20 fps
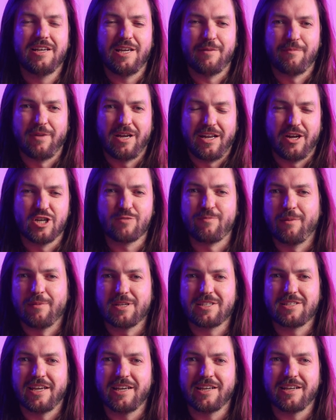in my lounge by
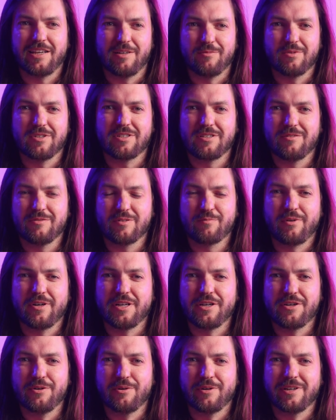mistake, and it was
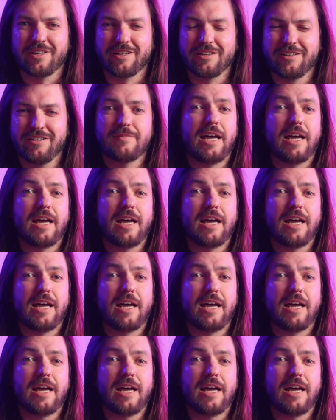pretty annoying.